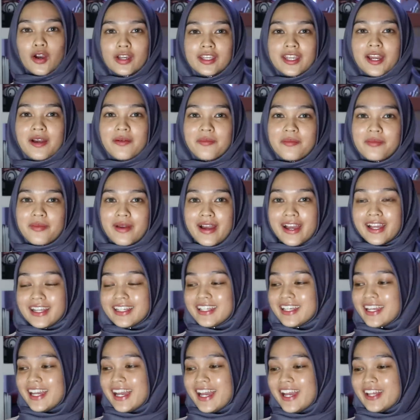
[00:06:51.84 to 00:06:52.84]
Okay, I'm back
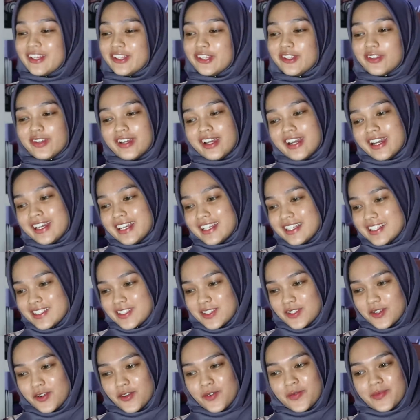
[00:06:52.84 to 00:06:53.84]
and you guys,
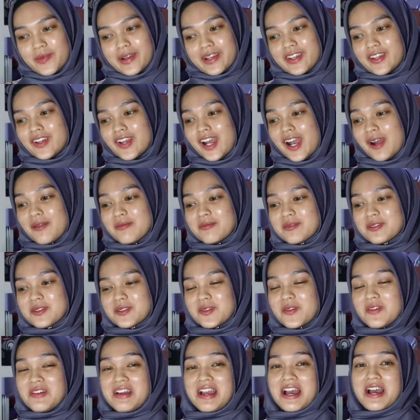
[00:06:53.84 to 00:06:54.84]
oh my god, I'm
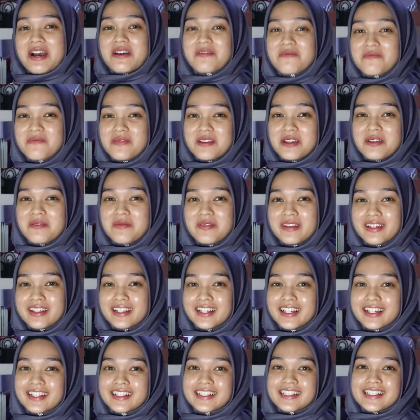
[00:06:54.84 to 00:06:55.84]
so happy
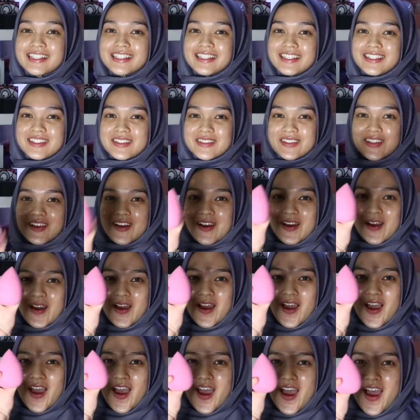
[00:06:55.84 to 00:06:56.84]
because
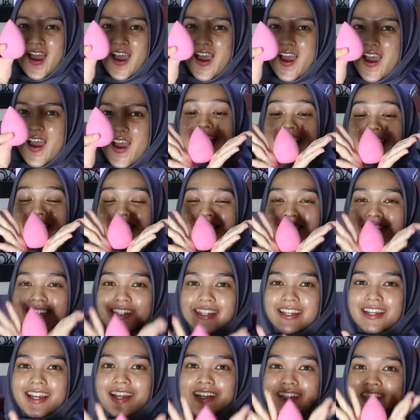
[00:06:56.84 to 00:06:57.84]
it
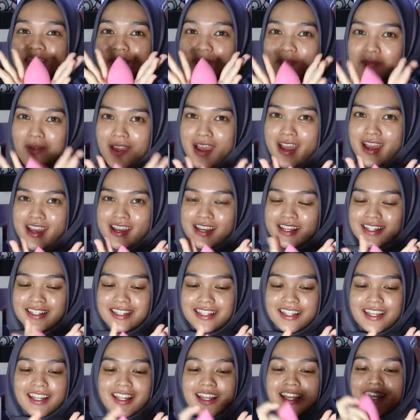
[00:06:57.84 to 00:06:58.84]
did expand
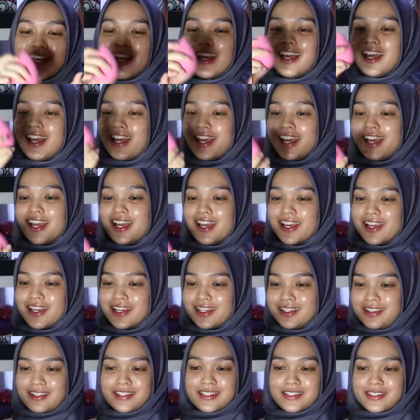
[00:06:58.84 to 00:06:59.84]

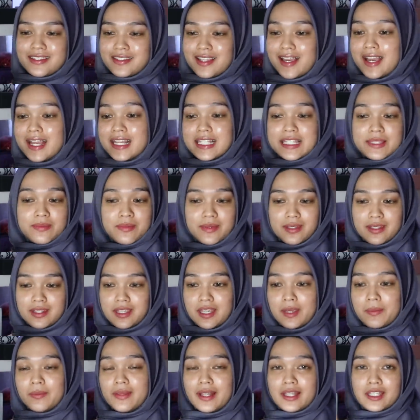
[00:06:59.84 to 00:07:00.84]
and the size
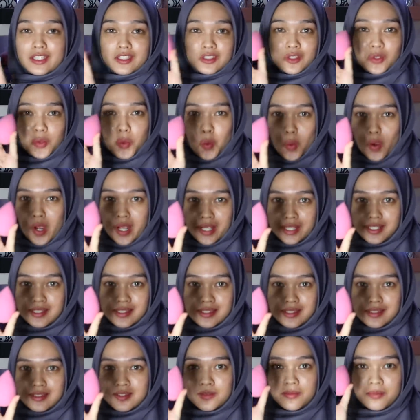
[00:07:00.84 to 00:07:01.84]
became like twice